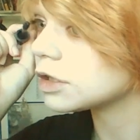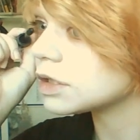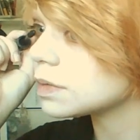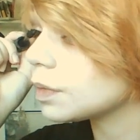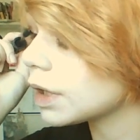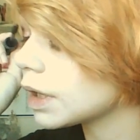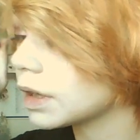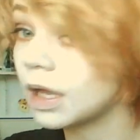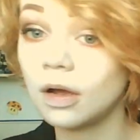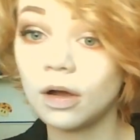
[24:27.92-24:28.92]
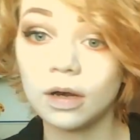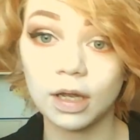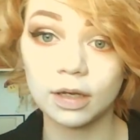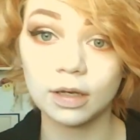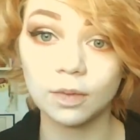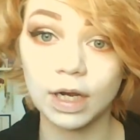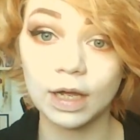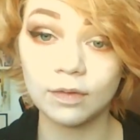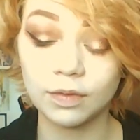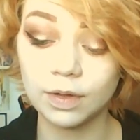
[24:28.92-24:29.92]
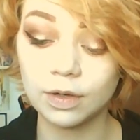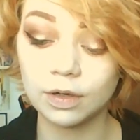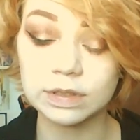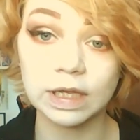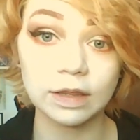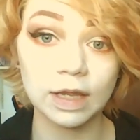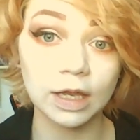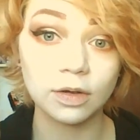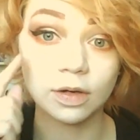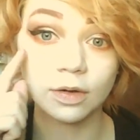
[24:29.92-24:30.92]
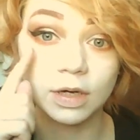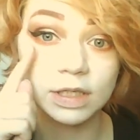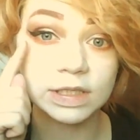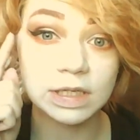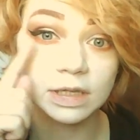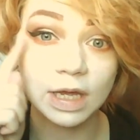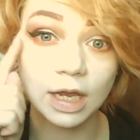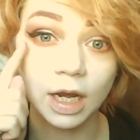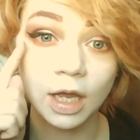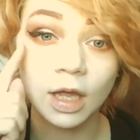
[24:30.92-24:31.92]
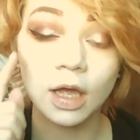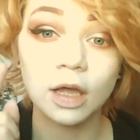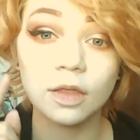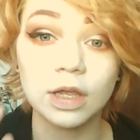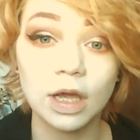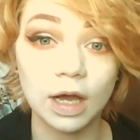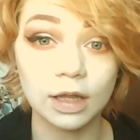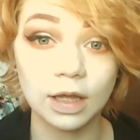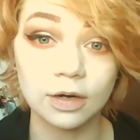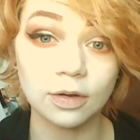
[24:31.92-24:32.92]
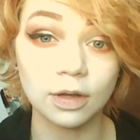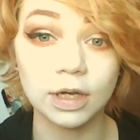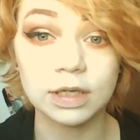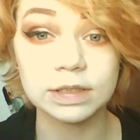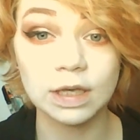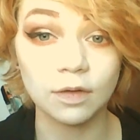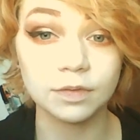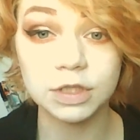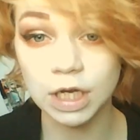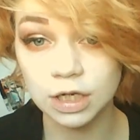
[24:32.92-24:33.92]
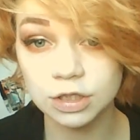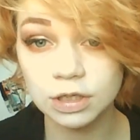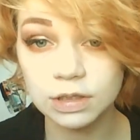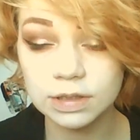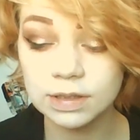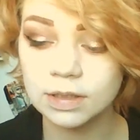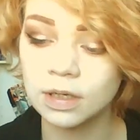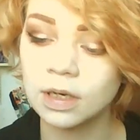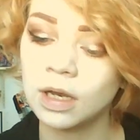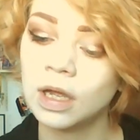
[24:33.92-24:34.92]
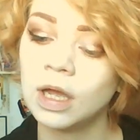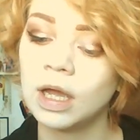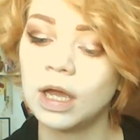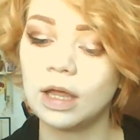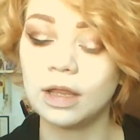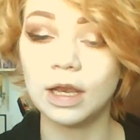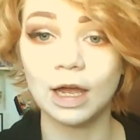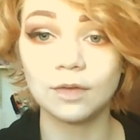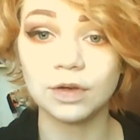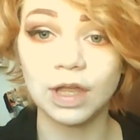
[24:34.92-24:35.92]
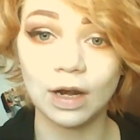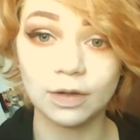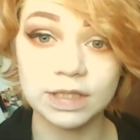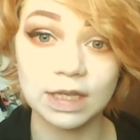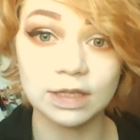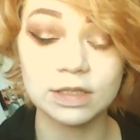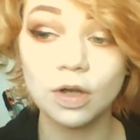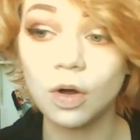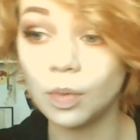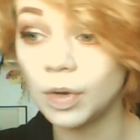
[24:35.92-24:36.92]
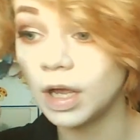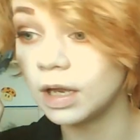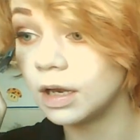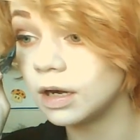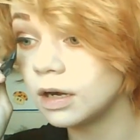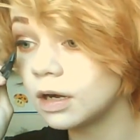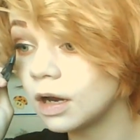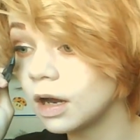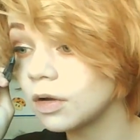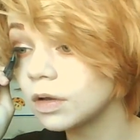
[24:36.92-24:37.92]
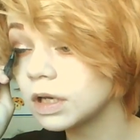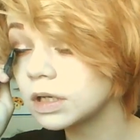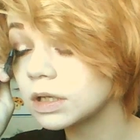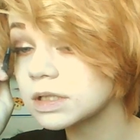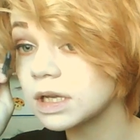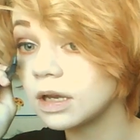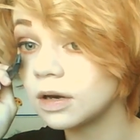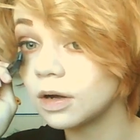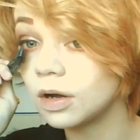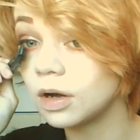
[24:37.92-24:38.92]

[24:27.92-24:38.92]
Just blend that on, and then when I have a few coats like that, you can already see that the eyeliner look itself changes. And then after that, I'll take this comb, and not only does it